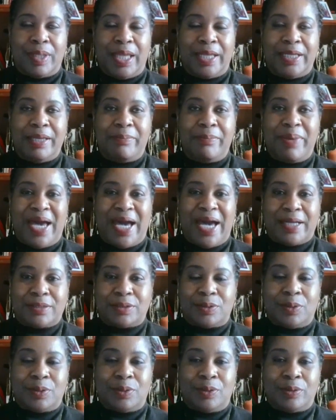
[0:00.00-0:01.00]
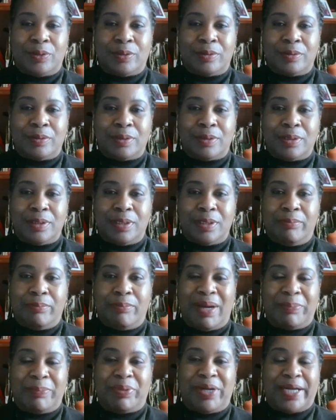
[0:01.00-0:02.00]
an impact on
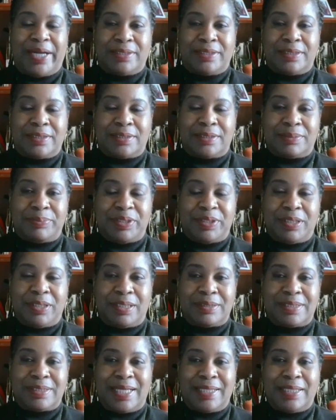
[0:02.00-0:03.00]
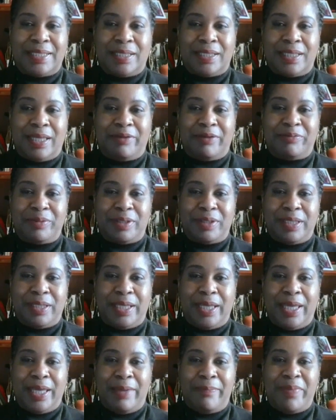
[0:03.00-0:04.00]
my practice because I think it
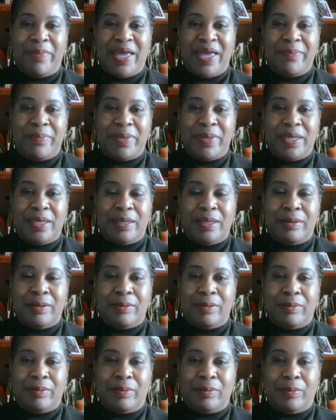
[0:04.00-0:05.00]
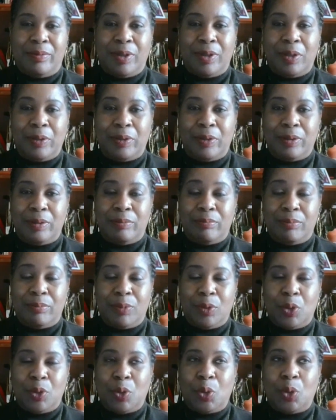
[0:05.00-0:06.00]
it made me
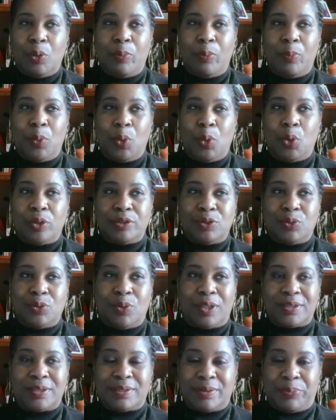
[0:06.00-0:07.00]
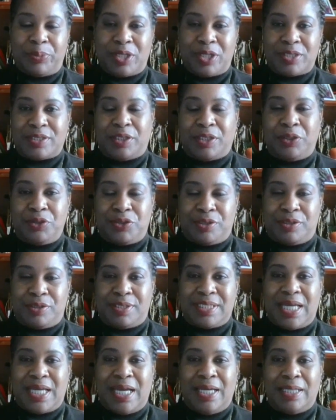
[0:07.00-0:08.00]
go more towards the prosecution
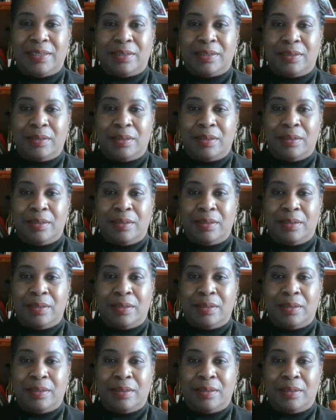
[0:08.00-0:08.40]
side.